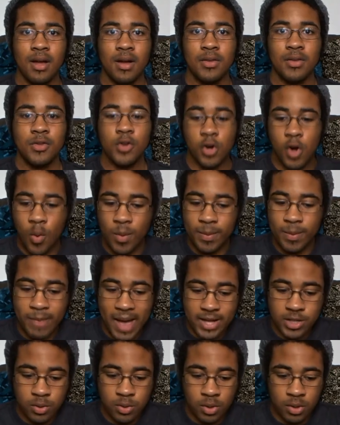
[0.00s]
You're going
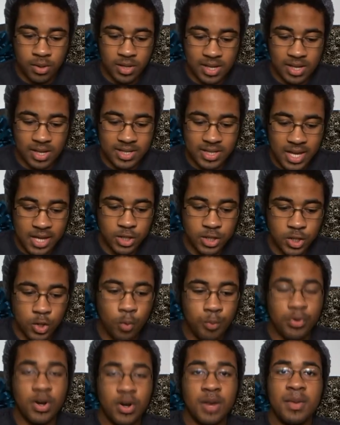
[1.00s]
back to a state so
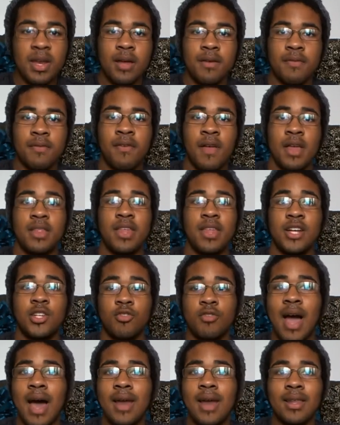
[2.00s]
primitive that you're
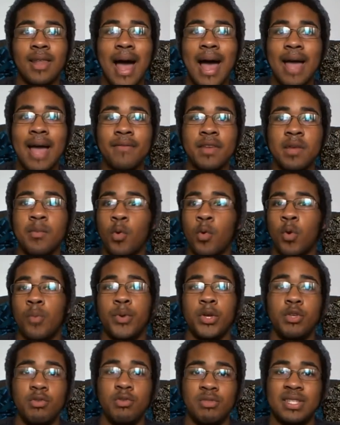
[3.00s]
not alive anymore,
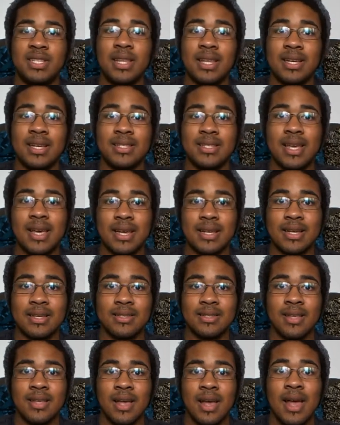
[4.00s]
but you still
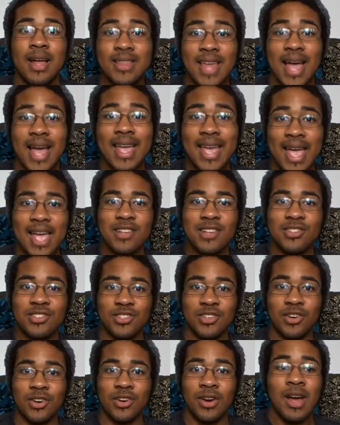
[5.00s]
exist. That
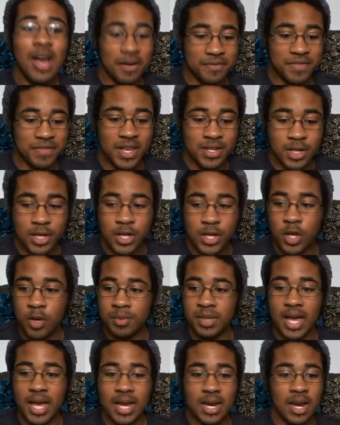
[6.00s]
Cancer of things
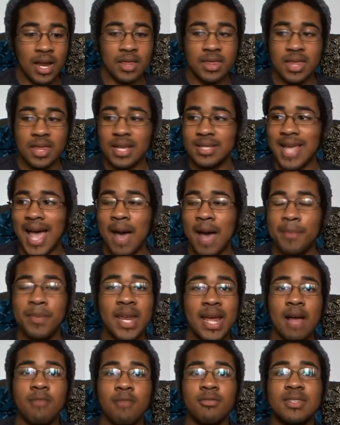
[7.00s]
accumulating and things
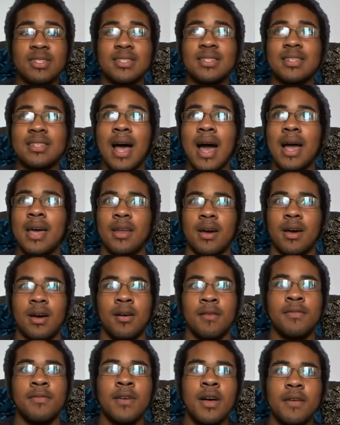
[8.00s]
happening outside
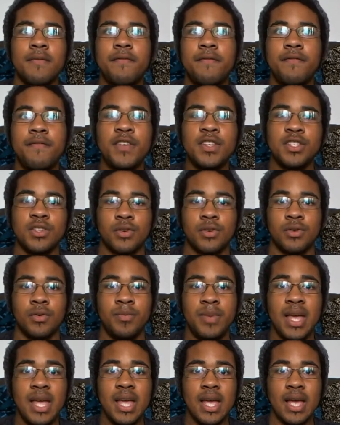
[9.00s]
of physical
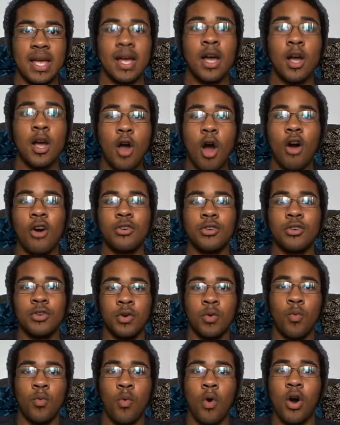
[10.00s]
being,
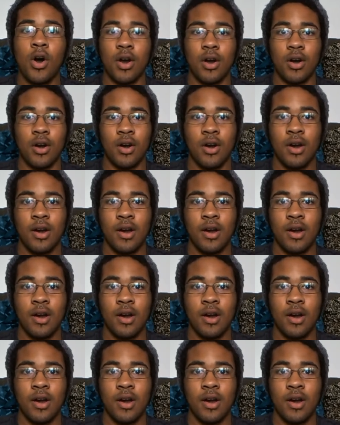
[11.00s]
cardinal water.